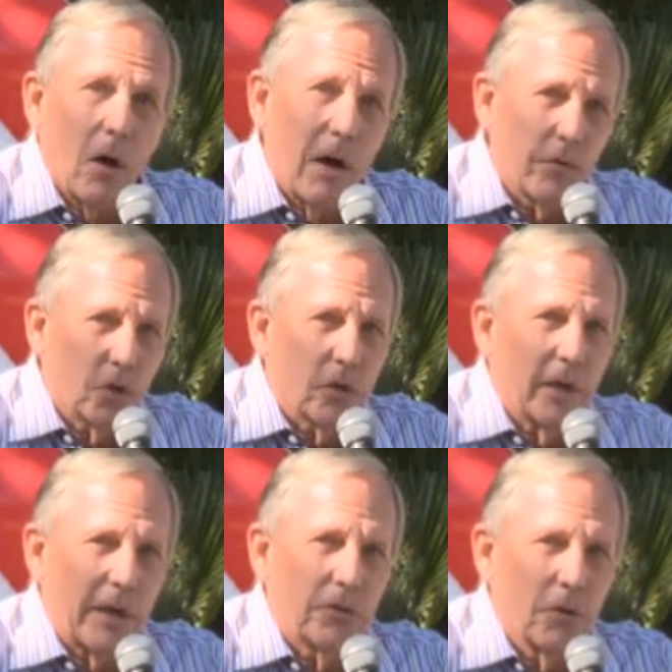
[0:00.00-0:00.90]

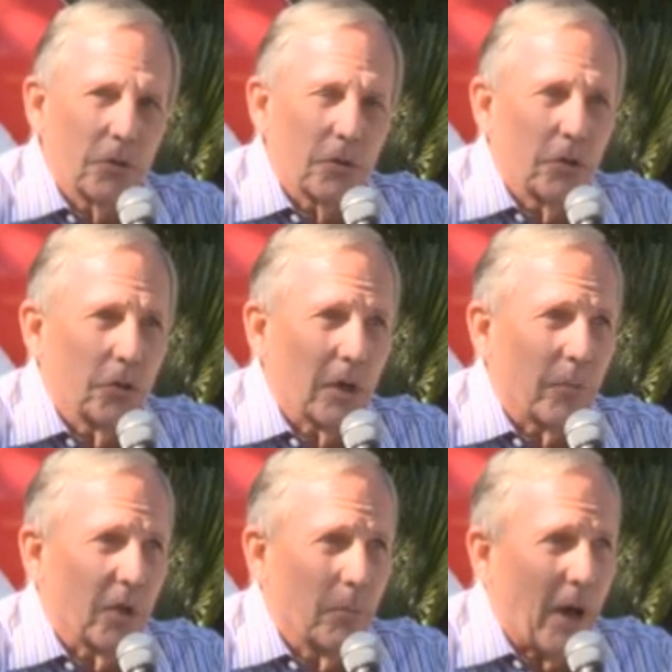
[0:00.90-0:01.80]
Obviously, I chose to do
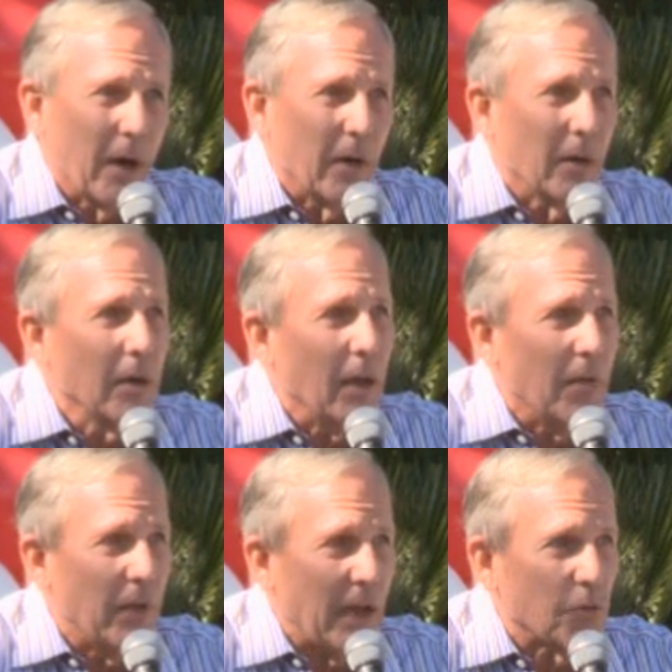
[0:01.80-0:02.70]
something about it.
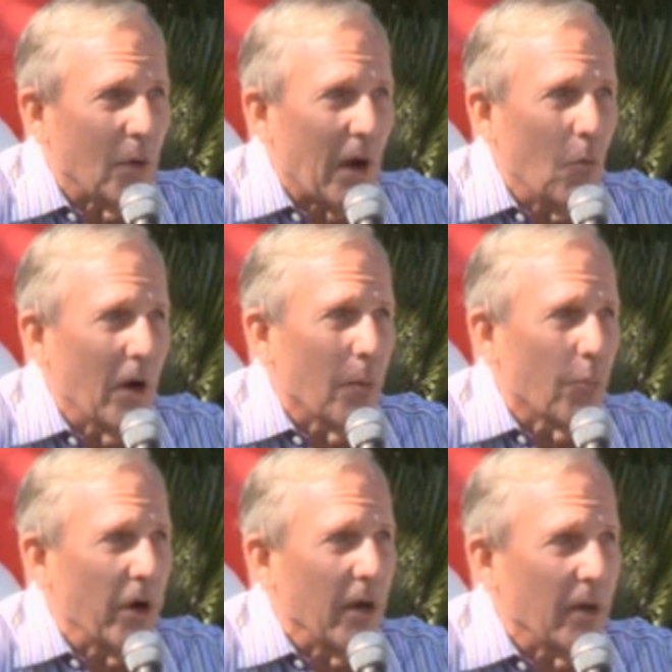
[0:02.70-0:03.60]
And that's what I want to
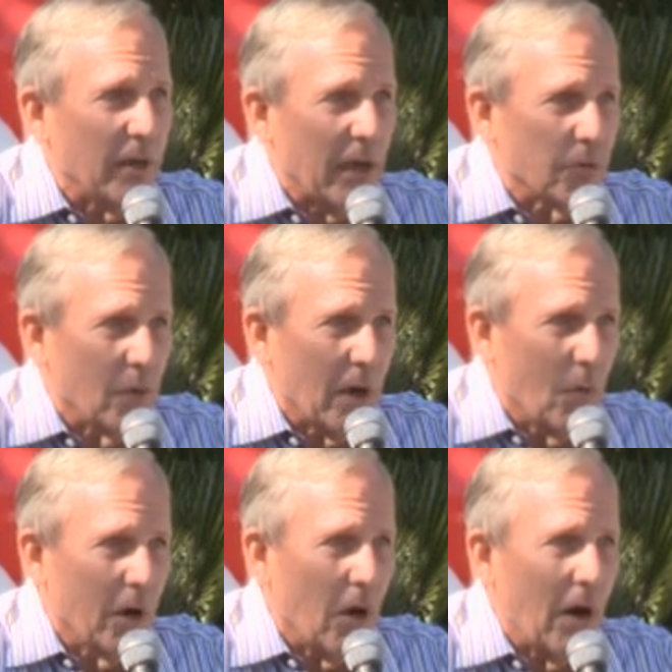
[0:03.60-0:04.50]
bring, and that's what I
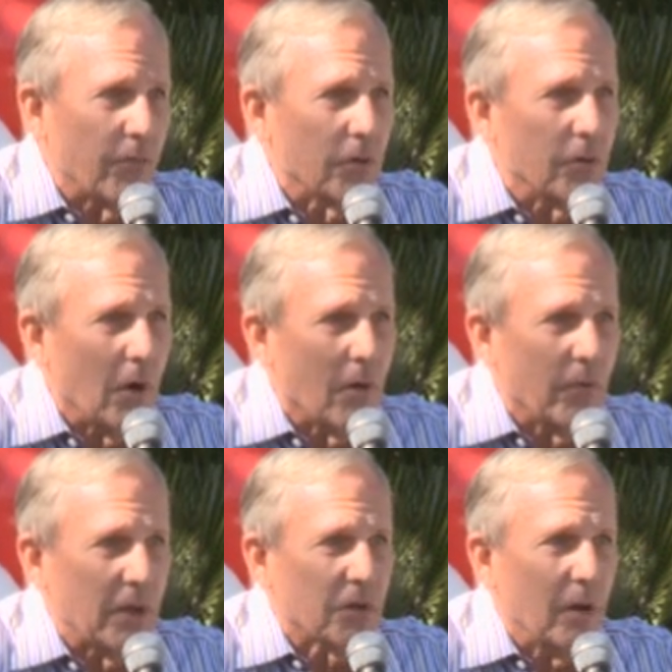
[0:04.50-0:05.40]
want to offer to our
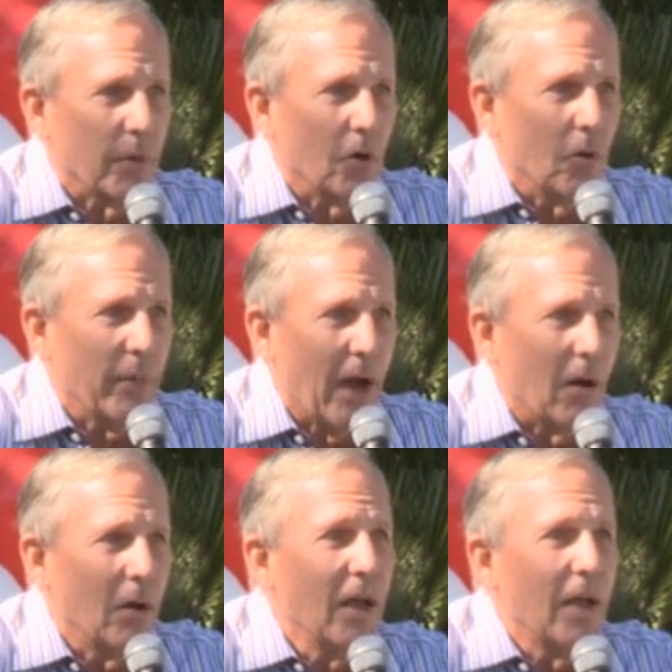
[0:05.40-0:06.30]
vets coming home now.
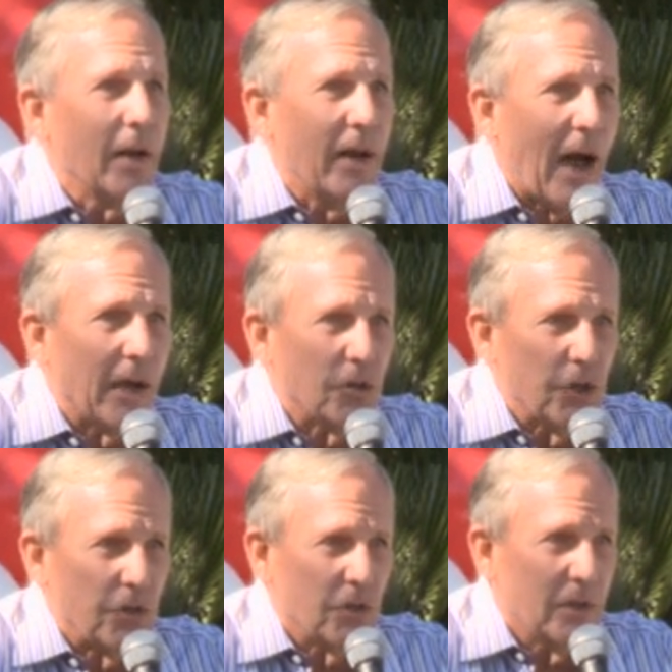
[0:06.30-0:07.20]
Not
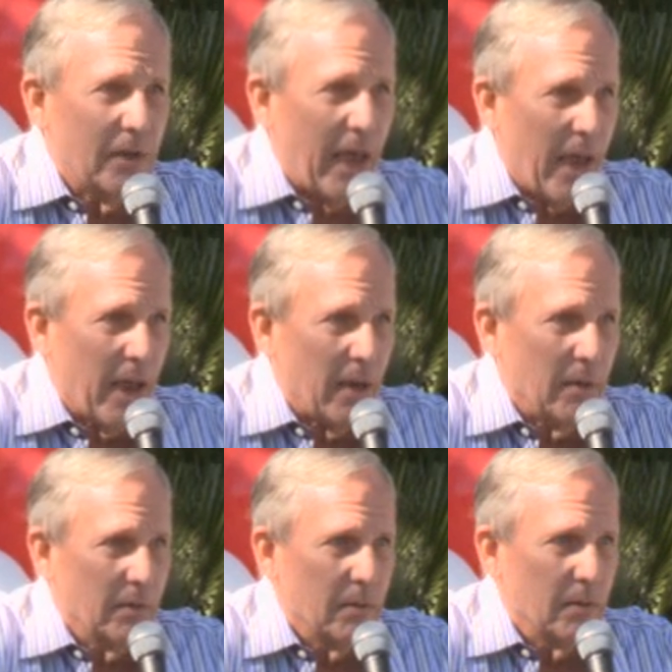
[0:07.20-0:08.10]
just today,
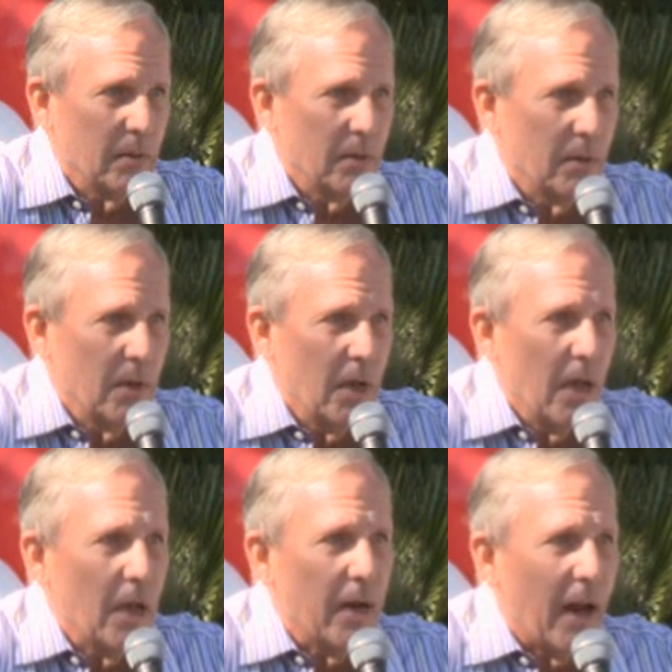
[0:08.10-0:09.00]

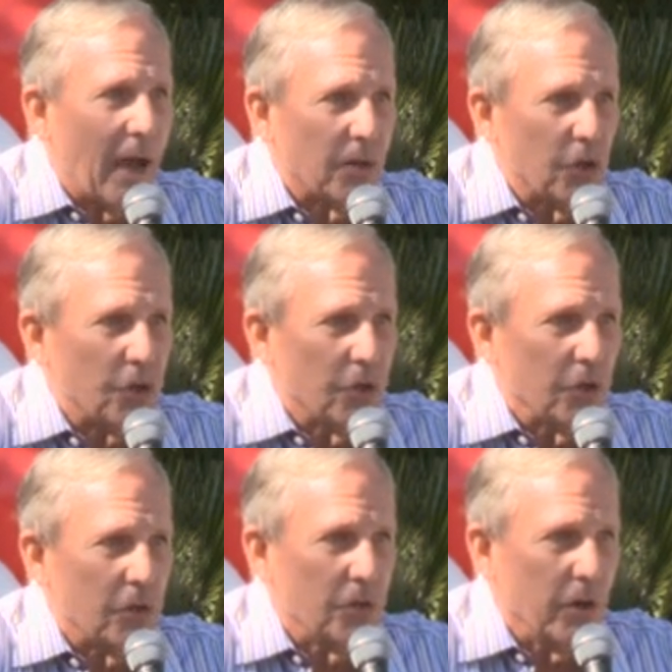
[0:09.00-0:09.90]
not just
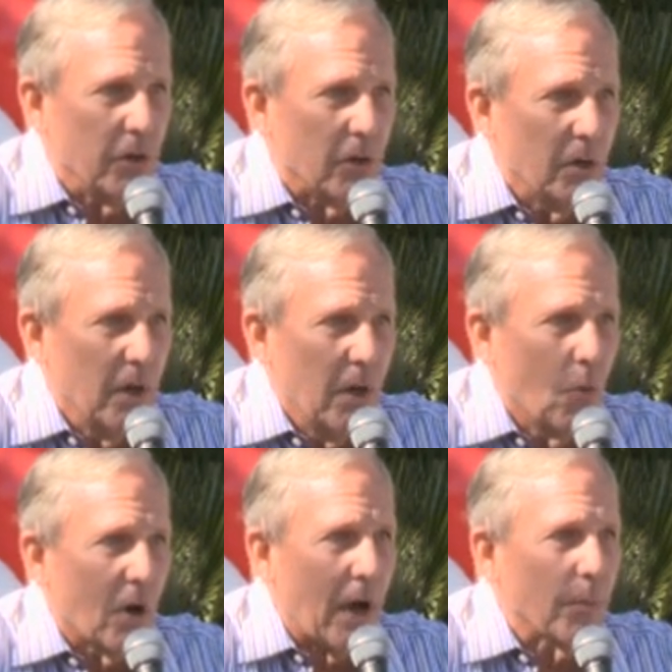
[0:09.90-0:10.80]
this year.
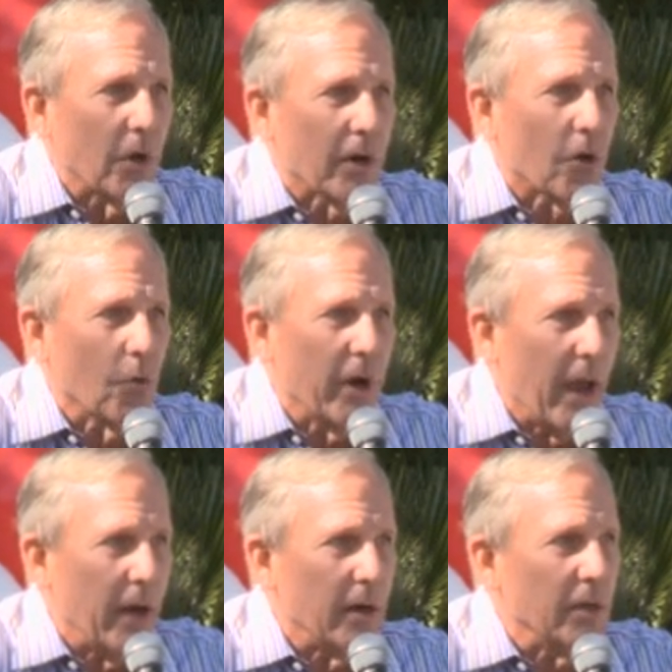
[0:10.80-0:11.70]
What I'm going to
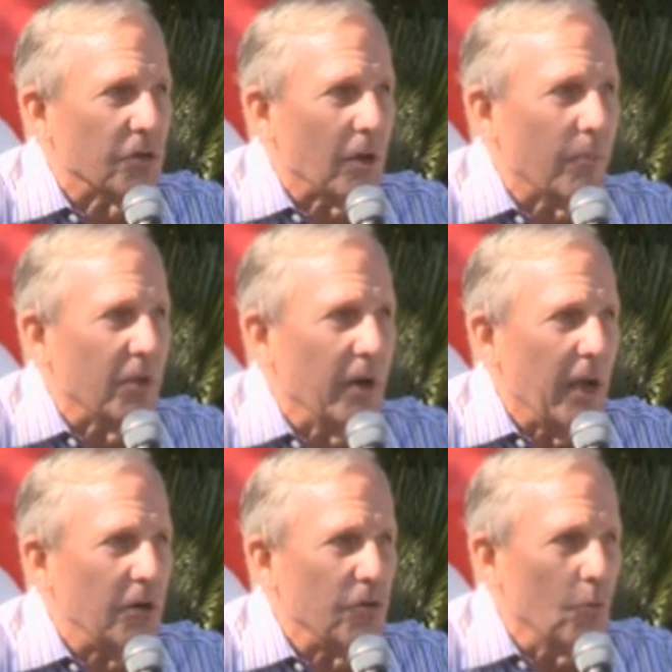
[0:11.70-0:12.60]
create is something
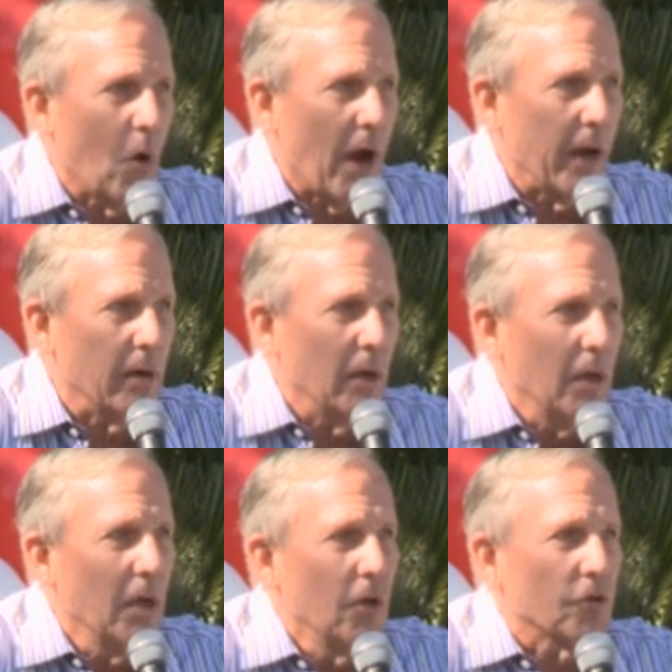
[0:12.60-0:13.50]
nationwide
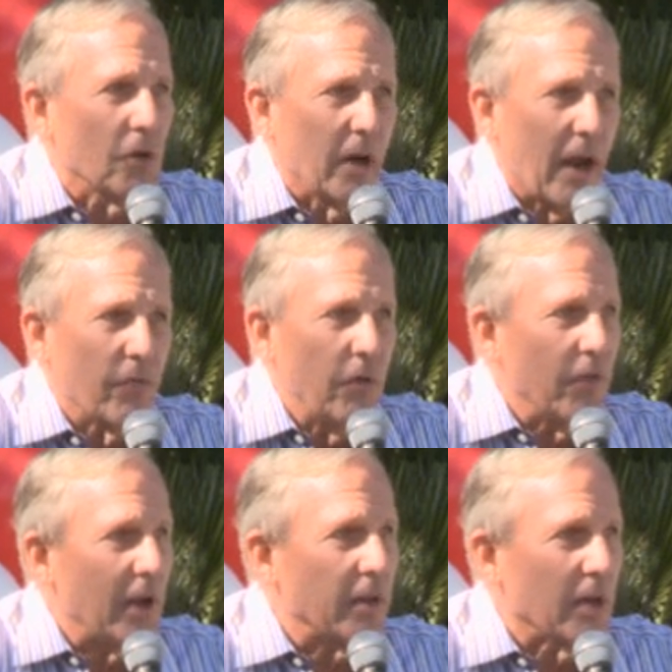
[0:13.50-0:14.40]
so that every
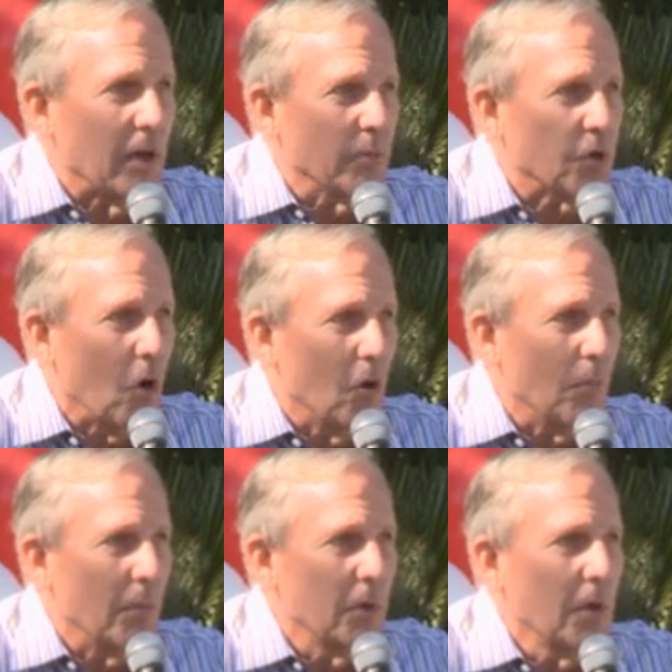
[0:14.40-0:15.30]
vet that comes home,